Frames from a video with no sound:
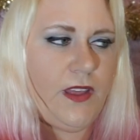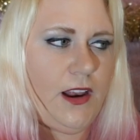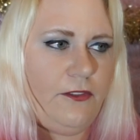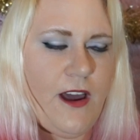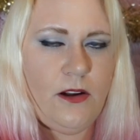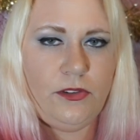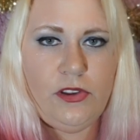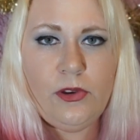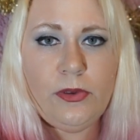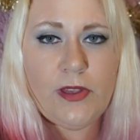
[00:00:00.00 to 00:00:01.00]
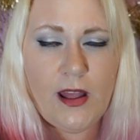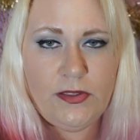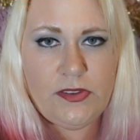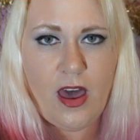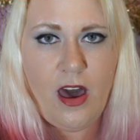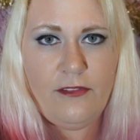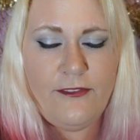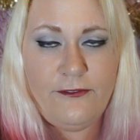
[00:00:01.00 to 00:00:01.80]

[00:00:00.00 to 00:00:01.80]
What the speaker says: and found two sets of